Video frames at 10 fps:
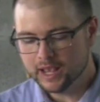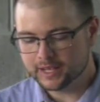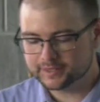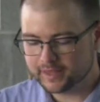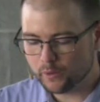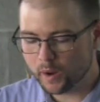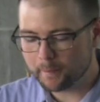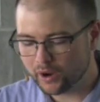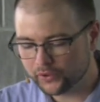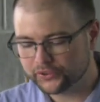is that
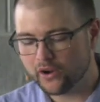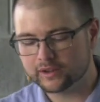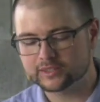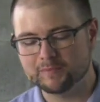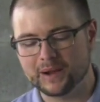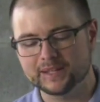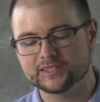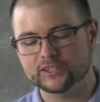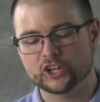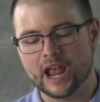what Paul talks about
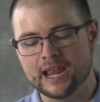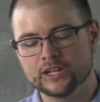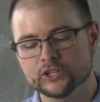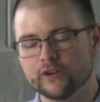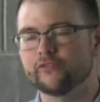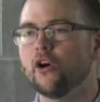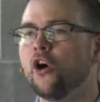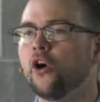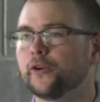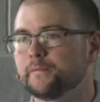is a change of
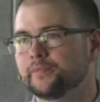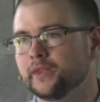heart.